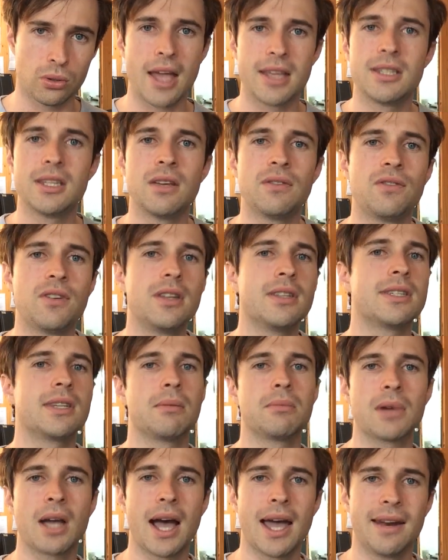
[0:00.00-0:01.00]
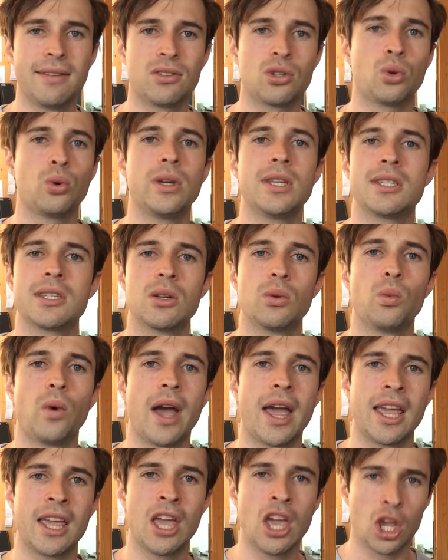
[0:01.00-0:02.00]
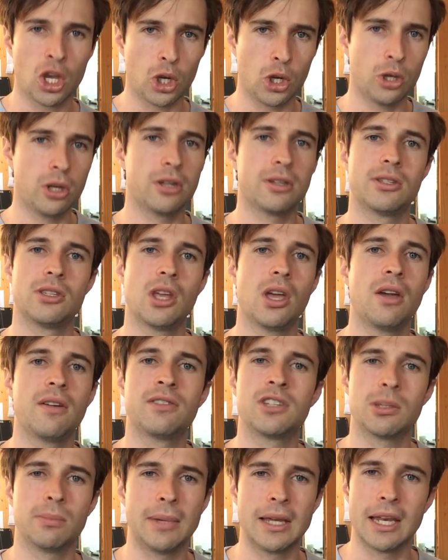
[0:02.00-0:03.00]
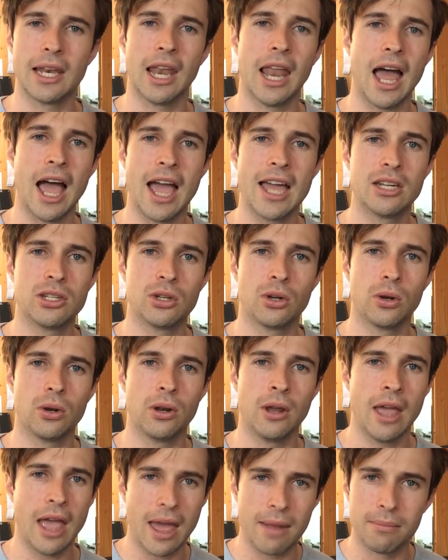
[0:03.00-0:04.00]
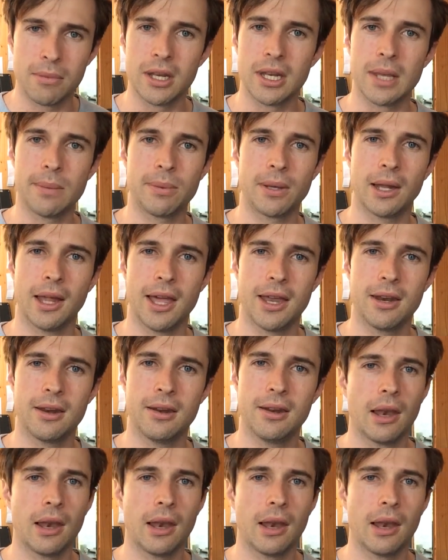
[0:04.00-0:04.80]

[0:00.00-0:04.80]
as if in some kind of twisted way you deserve to be lied to and manipulated.